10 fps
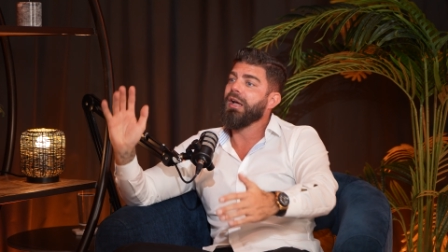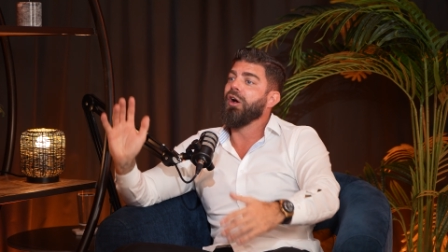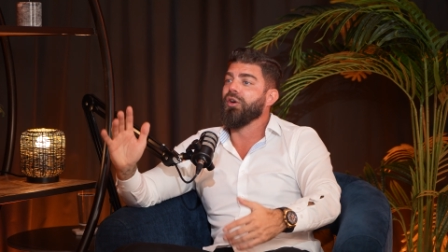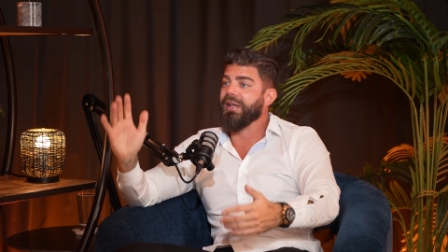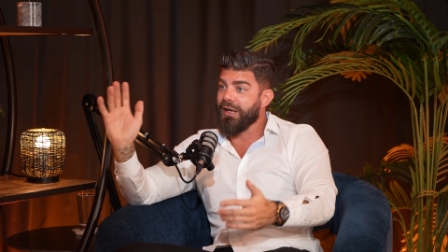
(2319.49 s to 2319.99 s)

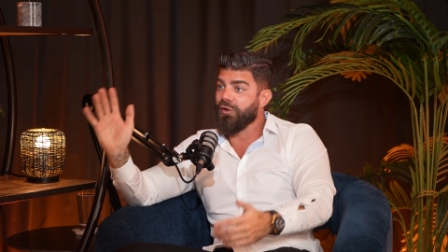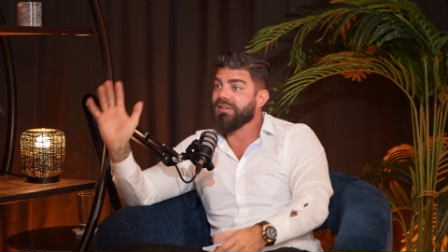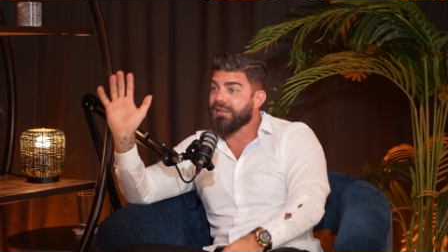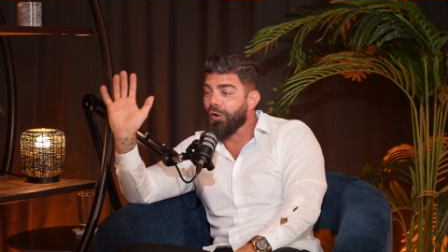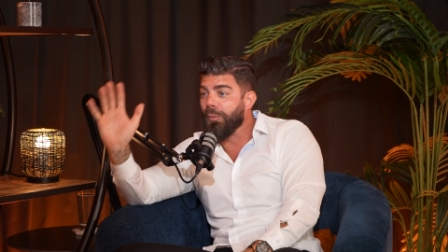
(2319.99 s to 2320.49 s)
Okay, here
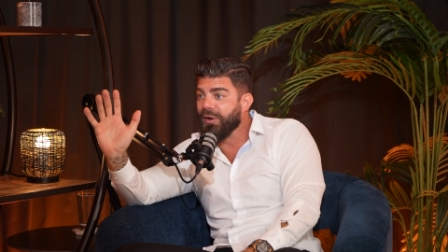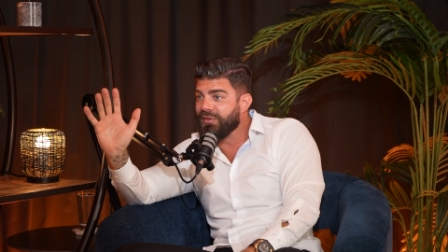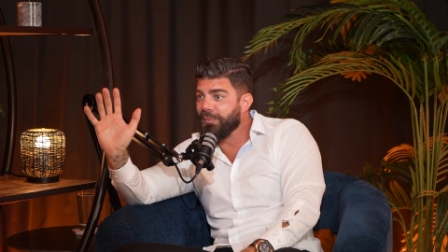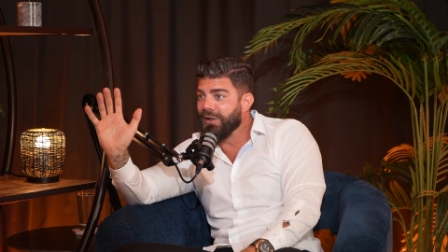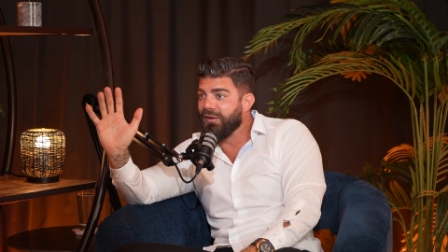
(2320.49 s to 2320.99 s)
is a copy of
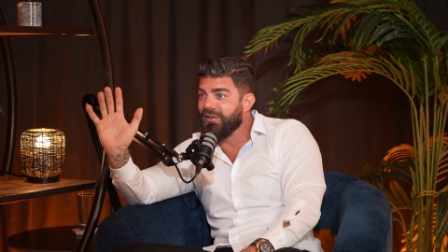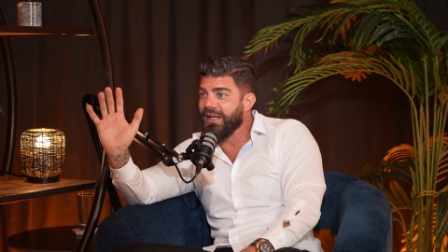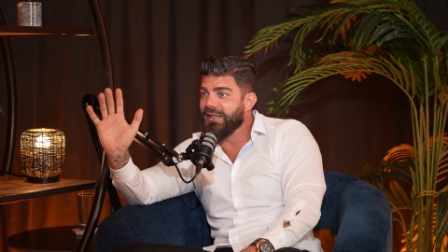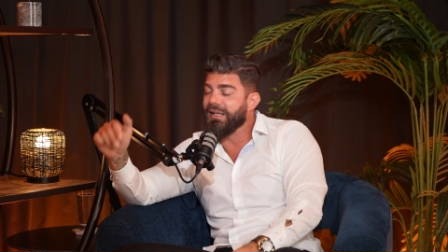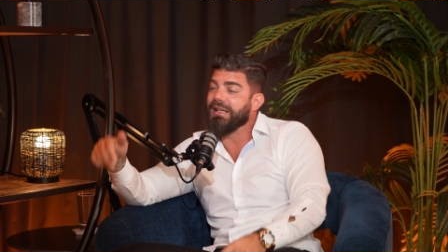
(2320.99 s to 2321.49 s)
the bill of
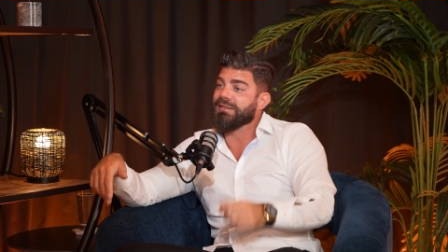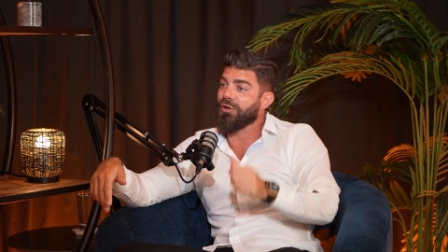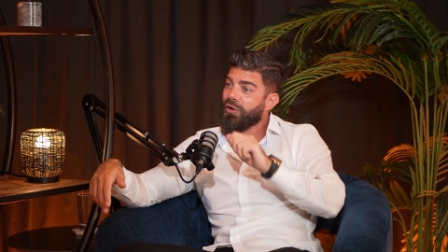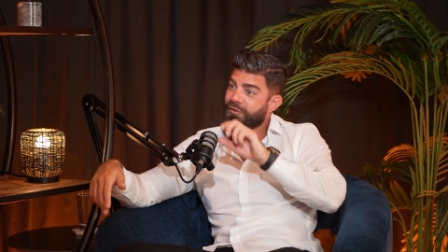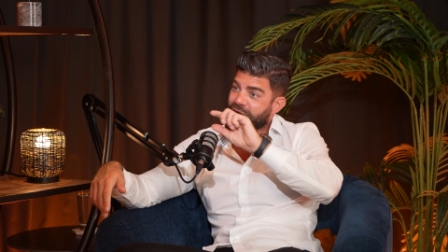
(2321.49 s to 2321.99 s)
lading. Is
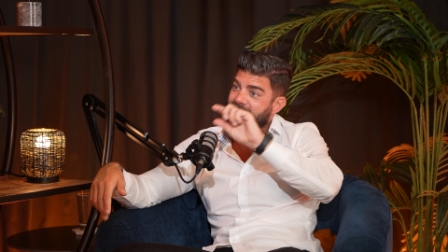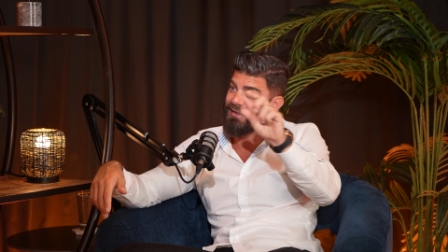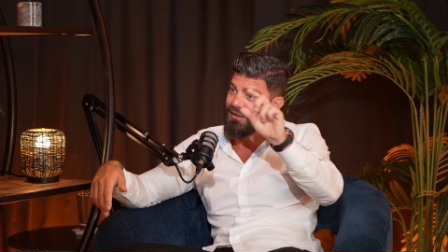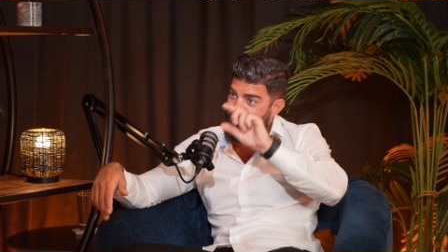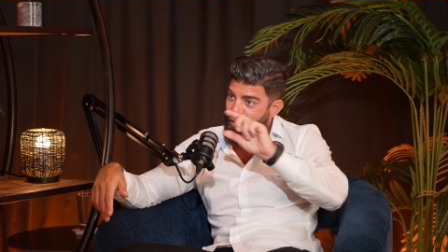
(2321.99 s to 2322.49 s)
all of your
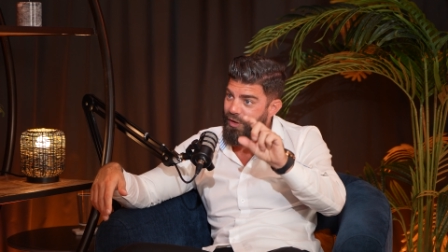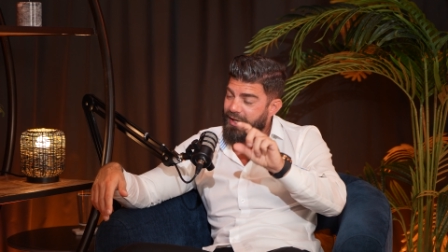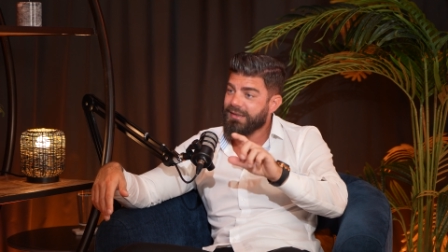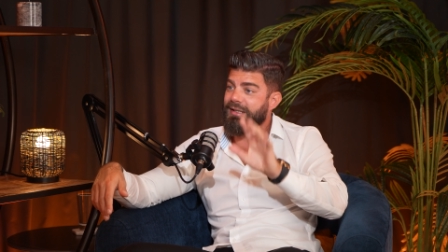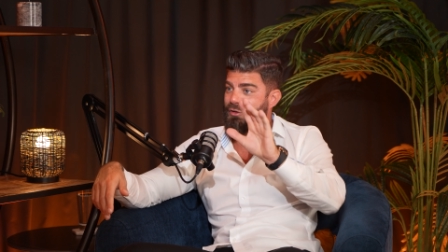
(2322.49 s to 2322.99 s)
details
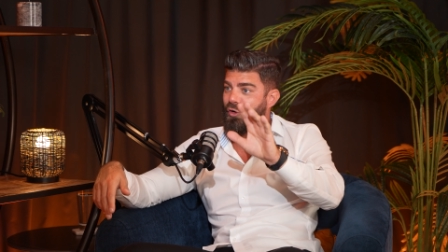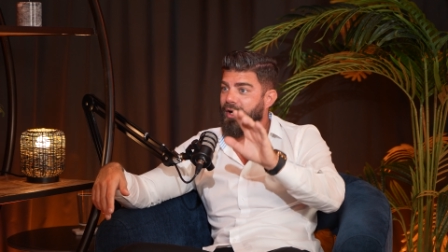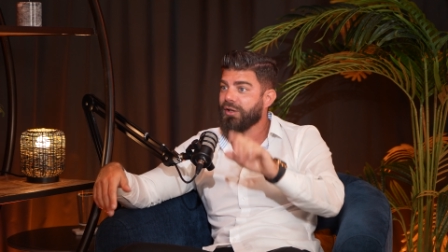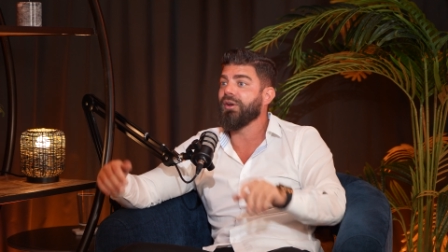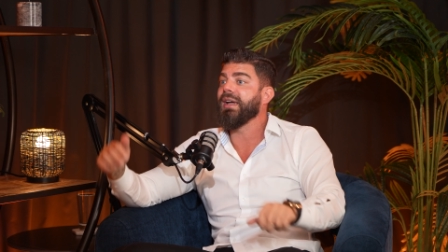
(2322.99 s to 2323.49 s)
correct? Is
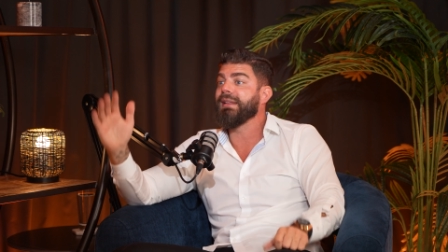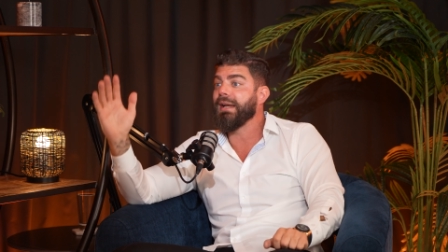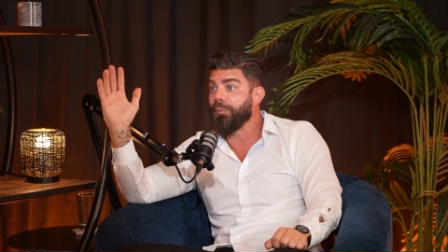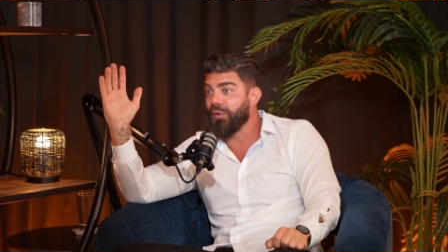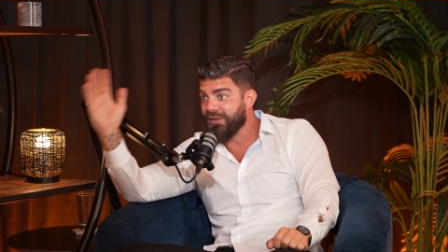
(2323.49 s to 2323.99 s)
correct. Okay, then
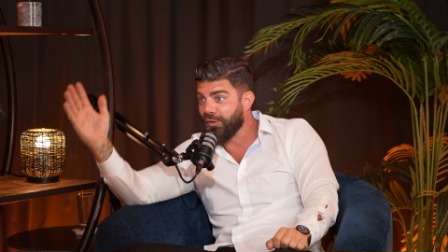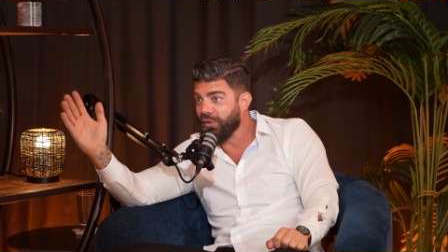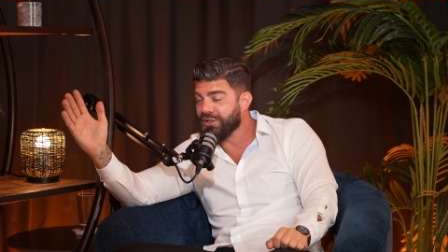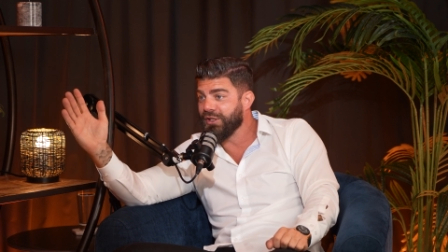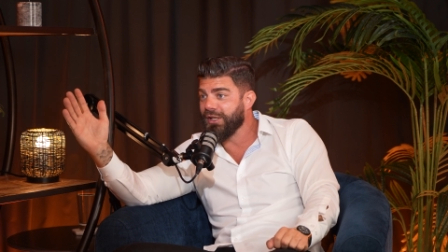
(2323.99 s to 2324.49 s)
I print
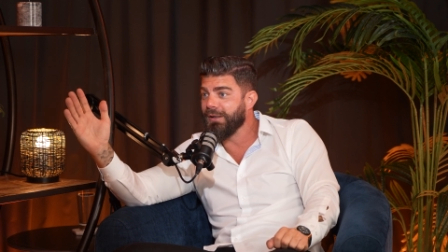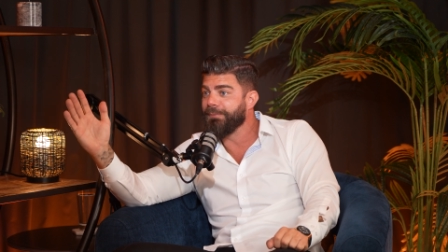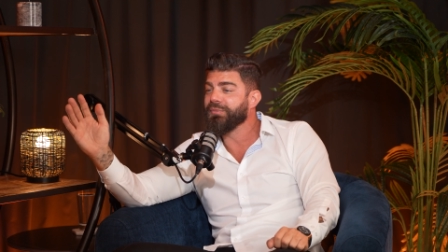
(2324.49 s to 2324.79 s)
original.